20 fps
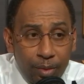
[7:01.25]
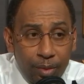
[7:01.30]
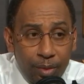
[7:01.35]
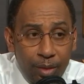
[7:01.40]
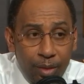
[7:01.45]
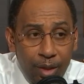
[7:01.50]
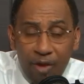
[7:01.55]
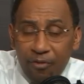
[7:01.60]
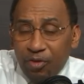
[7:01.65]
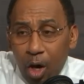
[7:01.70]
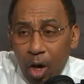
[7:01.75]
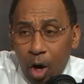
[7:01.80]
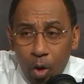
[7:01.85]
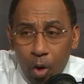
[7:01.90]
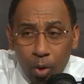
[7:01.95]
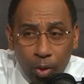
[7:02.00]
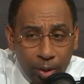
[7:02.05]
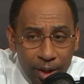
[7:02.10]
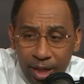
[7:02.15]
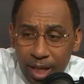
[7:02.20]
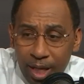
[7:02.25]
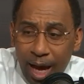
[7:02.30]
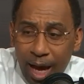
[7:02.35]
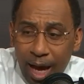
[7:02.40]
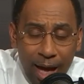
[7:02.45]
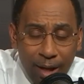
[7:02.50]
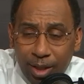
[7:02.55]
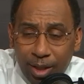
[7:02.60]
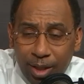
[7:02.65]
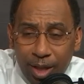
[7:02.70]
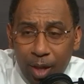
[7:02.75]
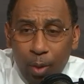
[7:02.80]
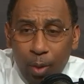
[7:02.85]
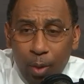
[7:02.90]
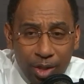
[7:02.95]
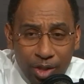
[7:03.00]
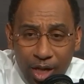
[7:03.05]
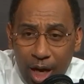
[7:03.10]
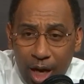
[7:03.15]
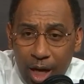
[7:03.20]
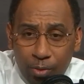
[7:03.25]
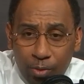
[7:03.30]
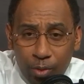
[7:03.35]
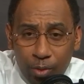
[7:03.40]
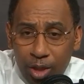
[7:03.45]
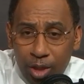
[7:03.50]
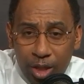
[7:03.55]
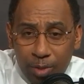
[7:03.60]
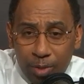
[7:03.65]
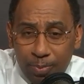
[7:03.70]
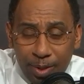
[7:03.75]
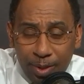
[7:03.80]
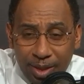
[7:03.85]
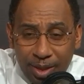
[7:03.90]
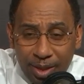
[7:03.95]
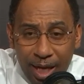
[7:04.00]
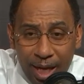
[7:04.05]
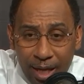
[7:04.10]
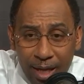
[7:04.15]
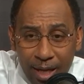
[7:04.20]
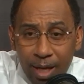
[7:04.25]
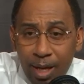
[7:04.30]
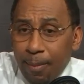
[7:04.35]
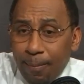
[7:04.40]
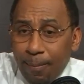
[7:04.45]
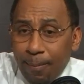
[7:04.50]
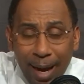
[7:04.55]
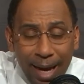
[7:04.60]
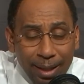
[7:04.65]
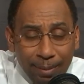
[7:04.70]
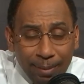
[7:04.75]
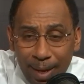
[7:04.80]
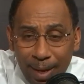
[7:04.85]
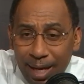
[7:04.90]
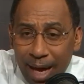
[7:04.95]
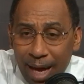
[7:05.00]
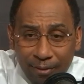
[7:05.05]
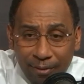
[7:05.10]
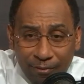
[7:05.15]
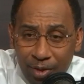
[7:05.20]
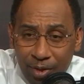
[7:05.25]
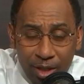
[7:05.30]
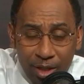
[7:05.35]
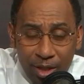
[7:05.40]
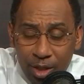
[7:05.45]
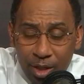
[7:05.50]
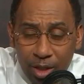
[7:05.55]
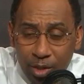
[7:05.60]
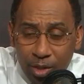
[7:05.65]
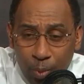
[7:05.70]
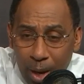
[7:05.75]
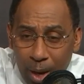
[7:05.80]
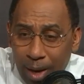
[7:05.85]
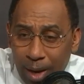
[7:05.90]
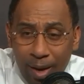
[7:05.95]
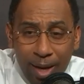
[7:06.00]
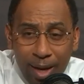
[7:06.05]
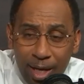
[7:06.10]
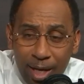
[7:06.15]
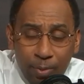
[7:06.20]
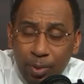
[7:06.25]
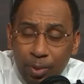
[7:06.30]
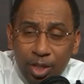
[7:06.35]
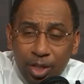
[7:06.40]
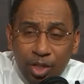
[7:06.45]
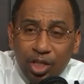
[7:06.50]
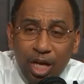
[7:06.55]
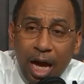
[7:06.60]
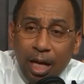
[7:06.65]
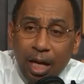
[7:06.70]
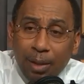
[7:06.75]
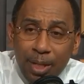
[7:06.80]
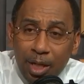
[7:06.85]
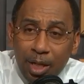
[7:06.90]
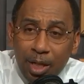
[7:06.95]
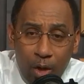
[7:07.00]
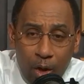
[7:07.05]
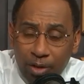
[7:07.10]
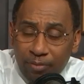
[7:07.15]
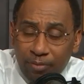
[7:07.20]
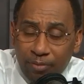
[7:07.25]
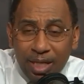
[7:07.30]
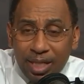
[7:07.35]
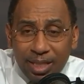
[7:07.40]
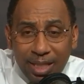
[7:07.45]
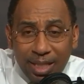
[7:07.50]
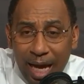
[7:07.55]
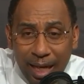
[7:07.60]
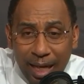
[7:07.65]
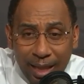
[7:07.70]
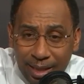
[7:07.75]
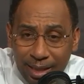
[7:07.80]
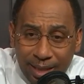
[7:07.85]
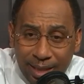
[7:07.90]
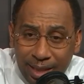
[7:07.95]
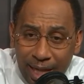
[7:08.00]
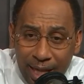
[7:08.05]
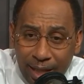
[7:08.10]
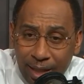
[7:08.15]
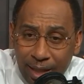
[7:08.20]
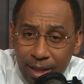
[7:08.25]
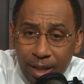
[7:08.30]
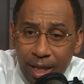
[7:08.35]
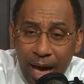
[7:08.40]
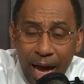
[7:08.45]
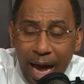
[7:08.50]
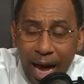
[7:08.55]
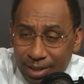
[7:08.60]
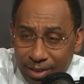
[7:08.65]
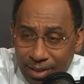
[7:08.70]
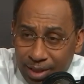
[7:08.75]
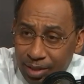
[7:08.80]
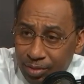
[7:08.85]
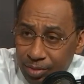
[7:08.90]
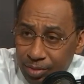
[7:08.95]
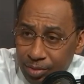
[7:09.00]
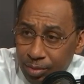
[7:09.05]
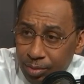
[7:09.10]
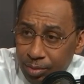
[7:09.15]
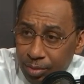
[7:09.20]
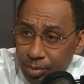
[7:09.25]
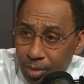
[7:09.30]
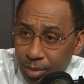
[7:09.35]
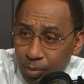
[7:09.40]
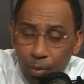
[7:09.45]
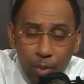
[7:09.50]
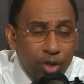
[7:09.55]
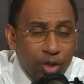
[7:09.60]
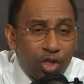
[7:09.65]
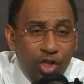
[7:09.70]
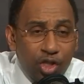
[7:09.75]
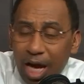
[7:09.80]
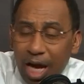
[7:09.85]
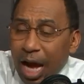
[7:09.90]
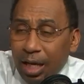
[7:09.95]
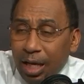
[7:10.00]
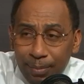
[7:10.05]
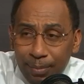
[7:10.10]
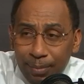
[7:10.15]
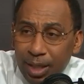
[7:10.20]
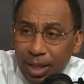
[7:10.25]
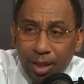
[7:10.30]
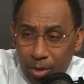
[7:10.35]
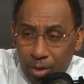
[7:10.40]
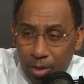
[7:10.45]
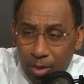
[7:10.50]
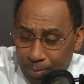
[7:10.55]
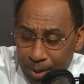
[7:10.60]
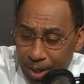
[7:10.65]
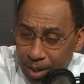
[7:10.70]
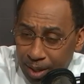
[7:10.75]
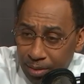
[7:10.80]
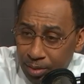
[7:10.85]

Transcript: if you're Oakland, I don't care what John Gruden has been saying. Mike Mayock as well. It wouldn't shock me at all if they decided to take Haskins. Wouldn't shock me a little bit.